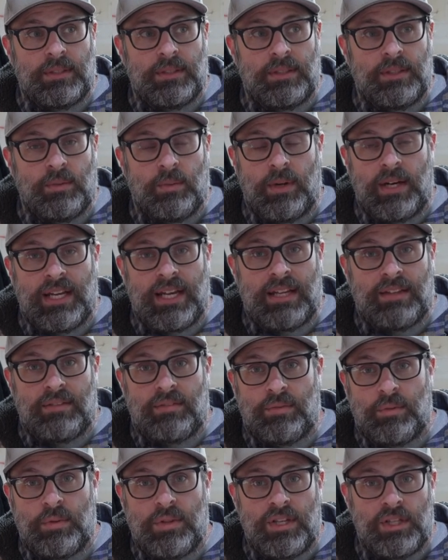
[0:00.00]
you want to get
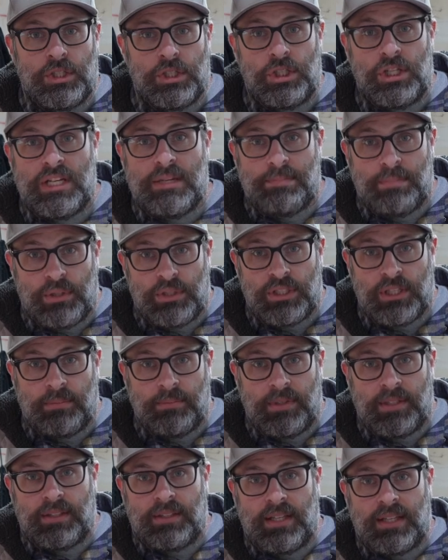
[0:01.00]
through this cheap or
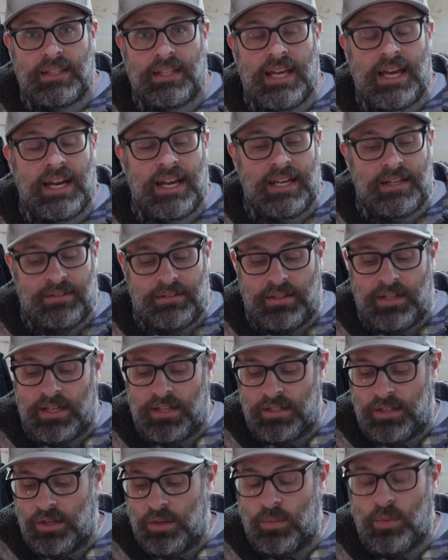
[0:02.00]
something like that,
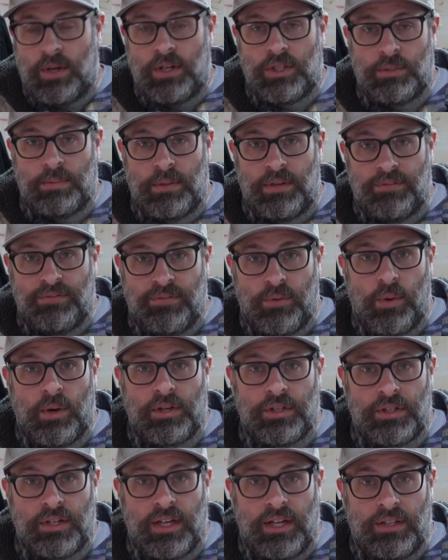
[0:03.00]
and you don't want to spend
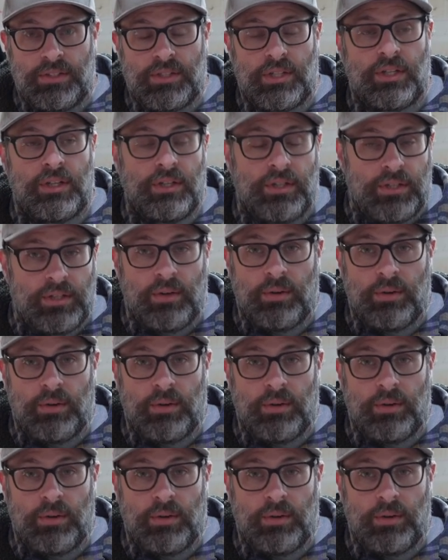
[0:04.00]
$400 on a hood.